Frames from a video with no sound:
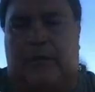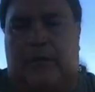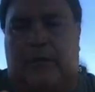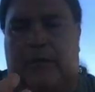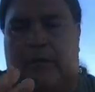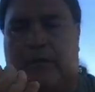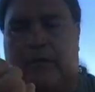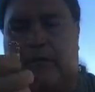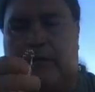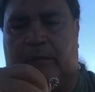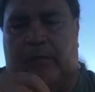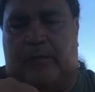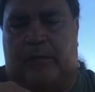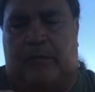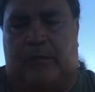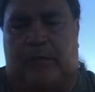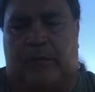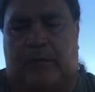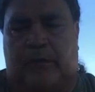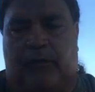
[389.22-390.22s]
It wraps
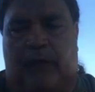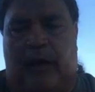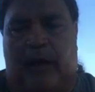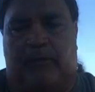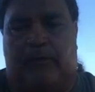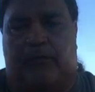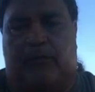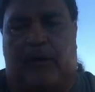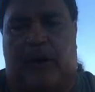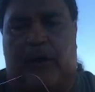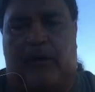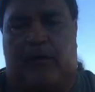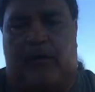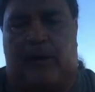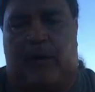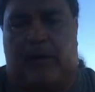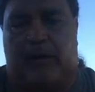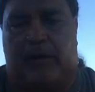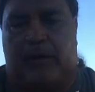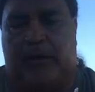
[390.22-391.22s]
right around here on
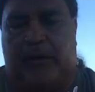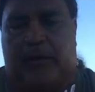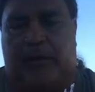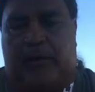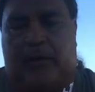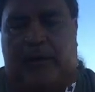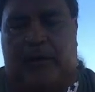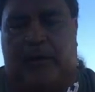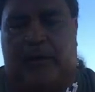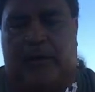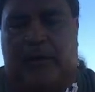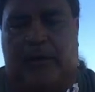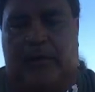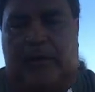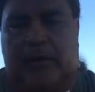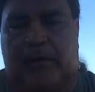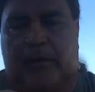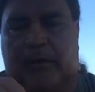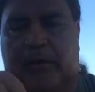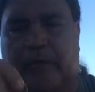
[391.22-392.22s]
the Rig
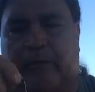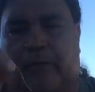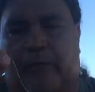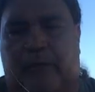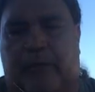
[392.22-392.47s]
Wrap